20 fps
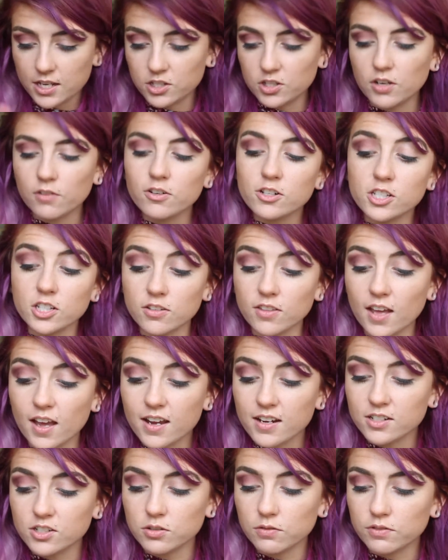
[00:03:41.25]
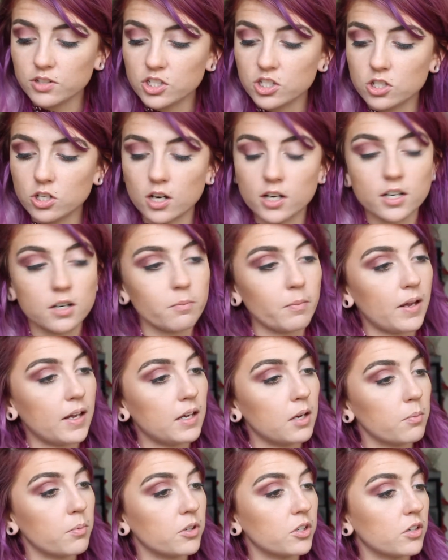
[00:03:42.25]
Do you ever do that? Do you ever start your
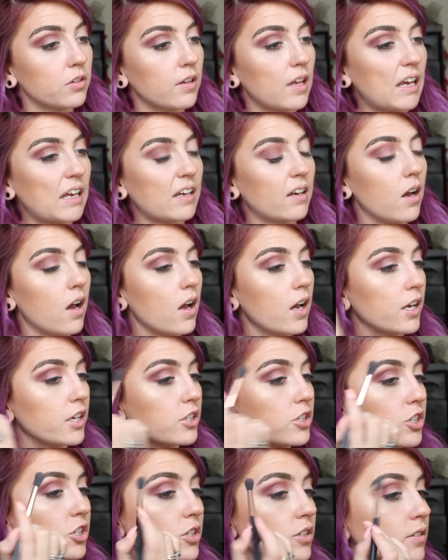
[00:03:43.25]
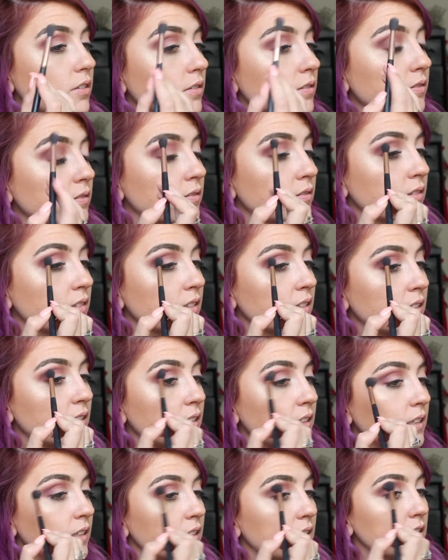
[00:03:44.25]
makeup and you're like, gosh,
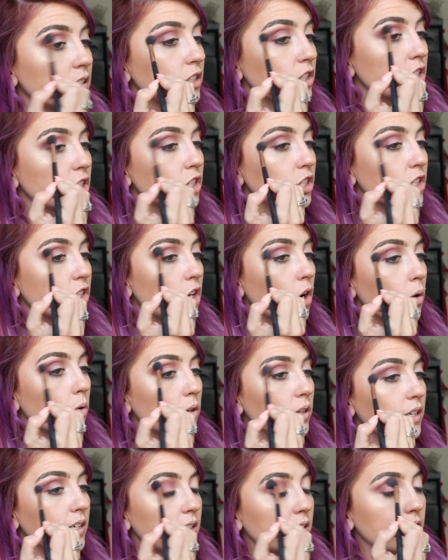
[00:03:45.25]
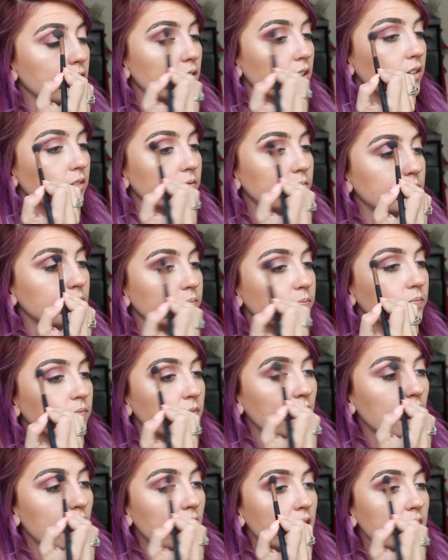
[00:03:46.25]
it's just totally different.
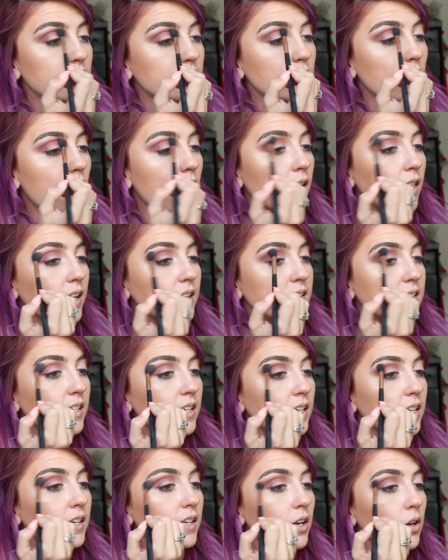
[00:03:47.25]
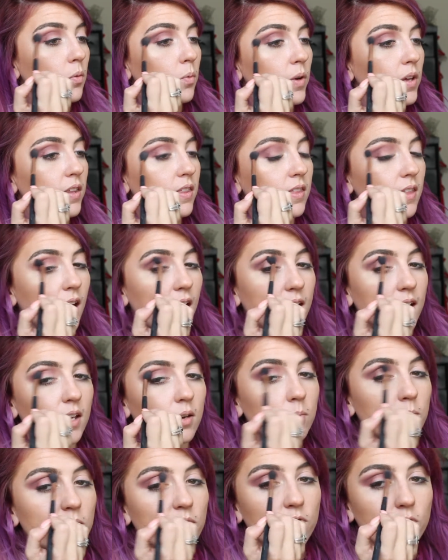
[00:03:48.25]
So all I did with that
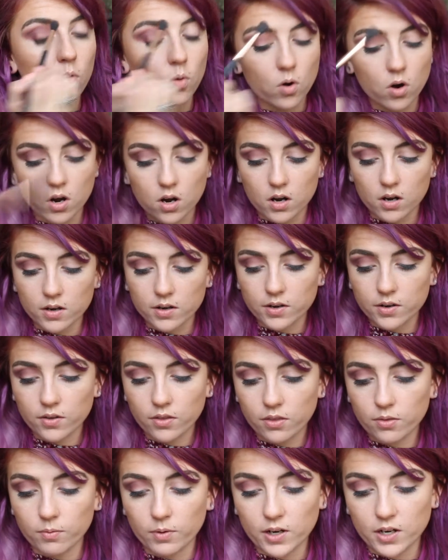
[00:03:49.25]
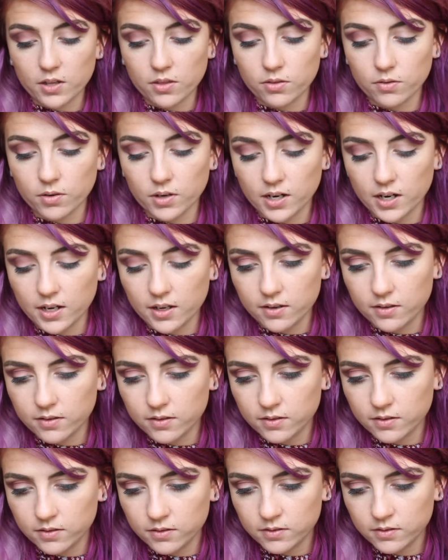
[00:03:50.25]
M433,
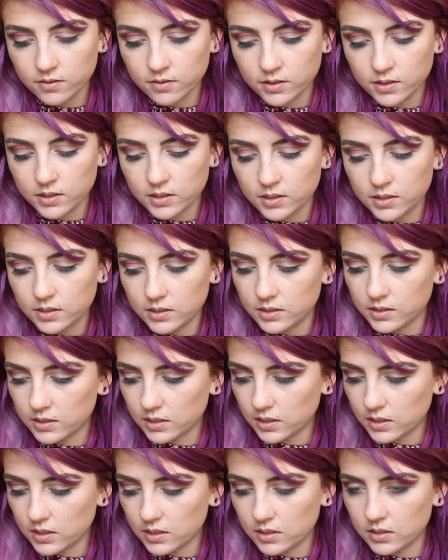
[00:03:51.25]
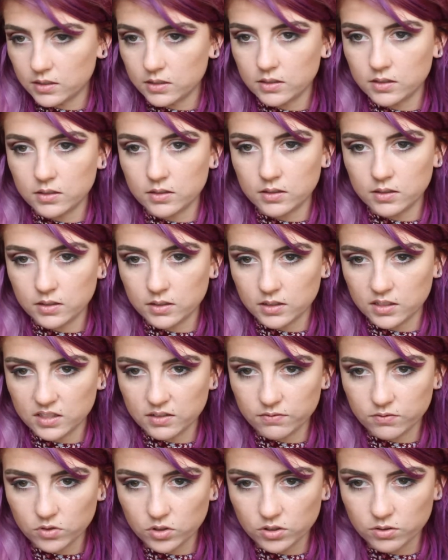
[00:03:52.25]

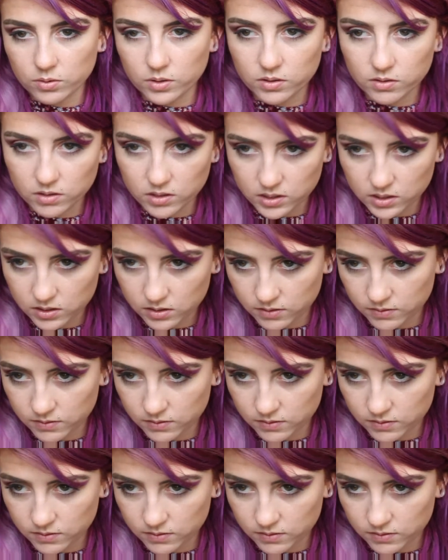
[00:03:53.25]
M433?